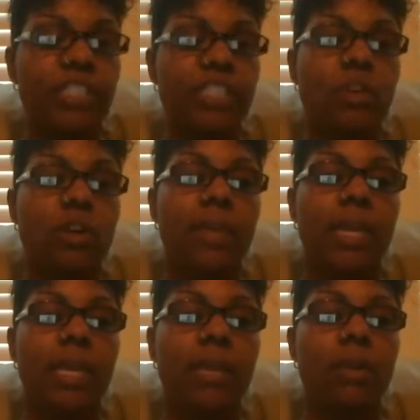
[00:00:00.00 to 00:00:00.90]
is going to
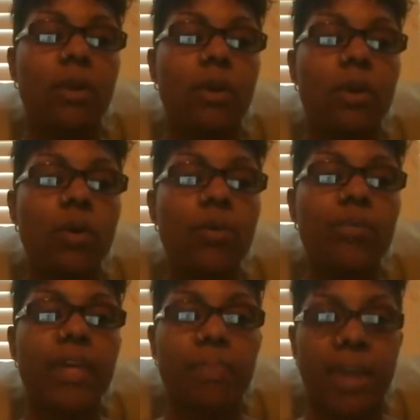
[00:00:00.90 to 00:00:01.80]
be who
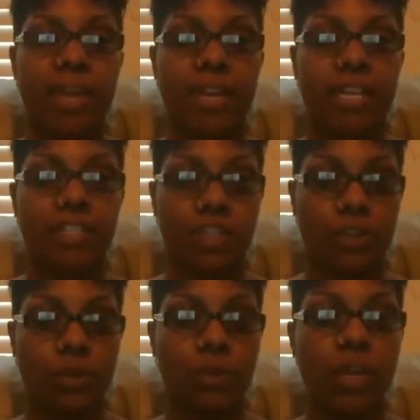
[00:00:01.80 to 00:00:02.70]
they paid it
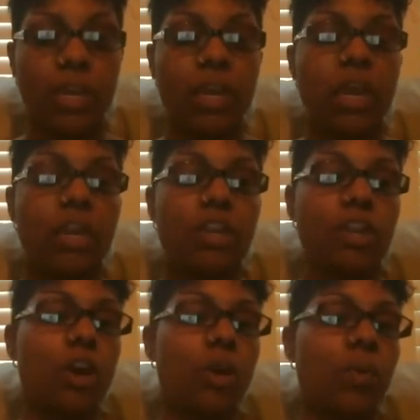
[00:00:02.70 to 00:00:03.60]
to.
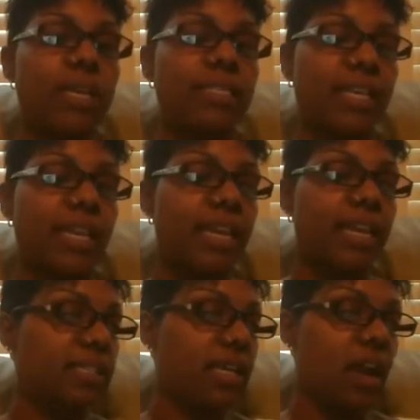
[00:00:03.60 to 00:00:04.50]
Was
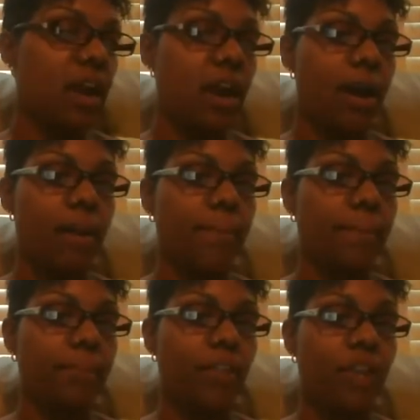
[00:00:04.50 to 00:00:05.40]
it
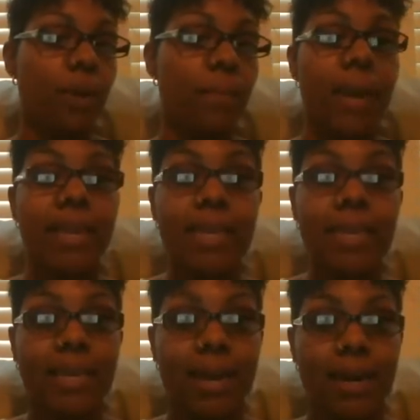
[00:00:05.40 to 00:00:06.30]

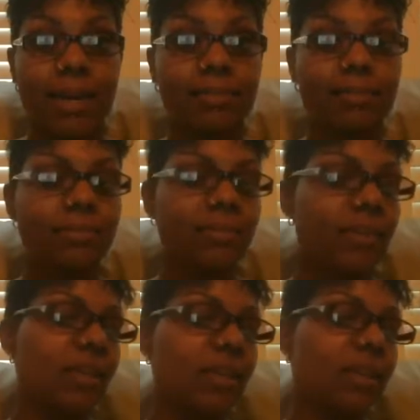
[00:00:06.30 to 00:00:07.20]
MyEcon?
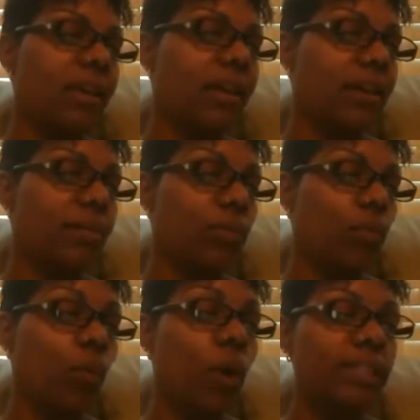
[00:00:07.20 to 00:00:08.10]

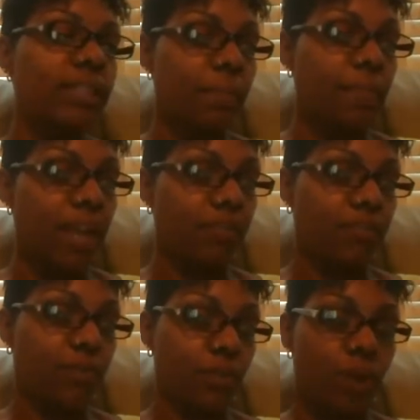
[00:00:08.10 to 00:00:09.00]
What they paid it
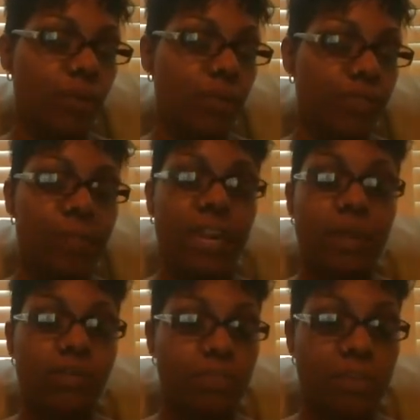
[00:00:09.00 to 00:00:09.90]
for, what that money
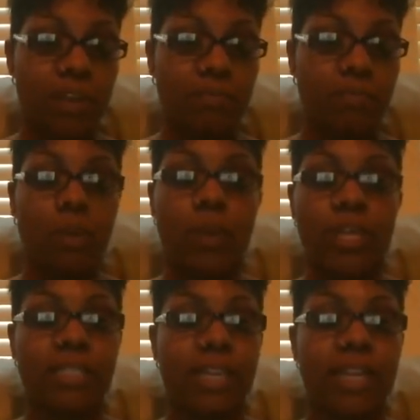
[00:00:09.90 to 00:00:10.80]
was spent for.
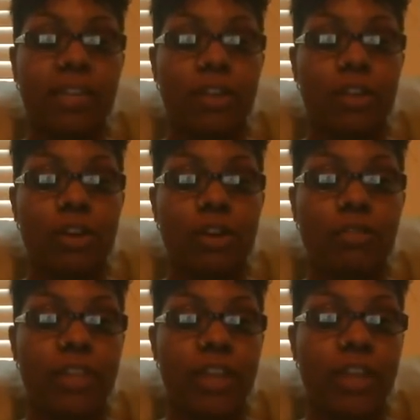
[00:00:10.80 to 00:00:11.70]
Was it
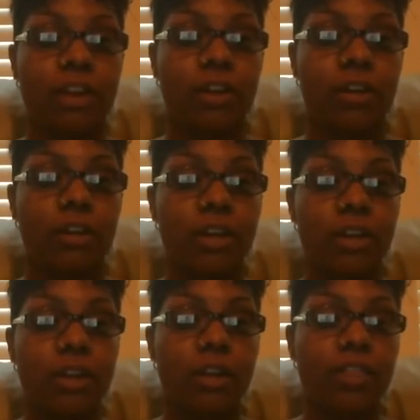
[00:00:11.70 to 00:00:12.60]
their
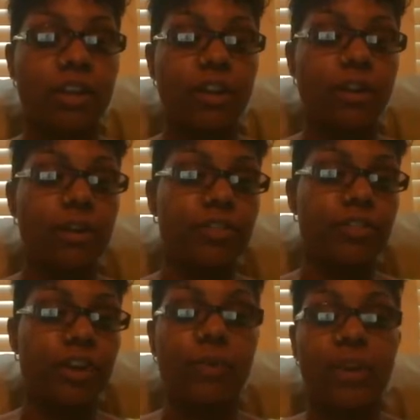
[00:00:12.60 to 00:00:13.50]

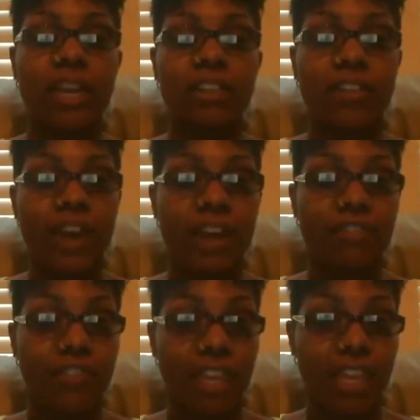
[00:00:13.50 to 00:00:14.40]
$34.95
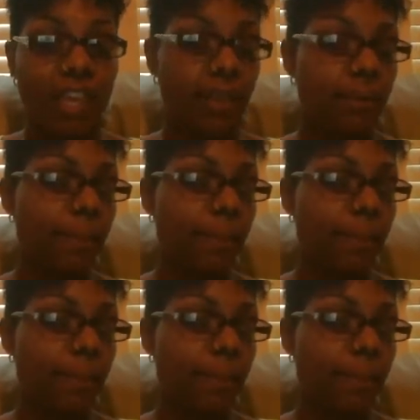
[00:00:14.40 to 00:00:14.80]
fee?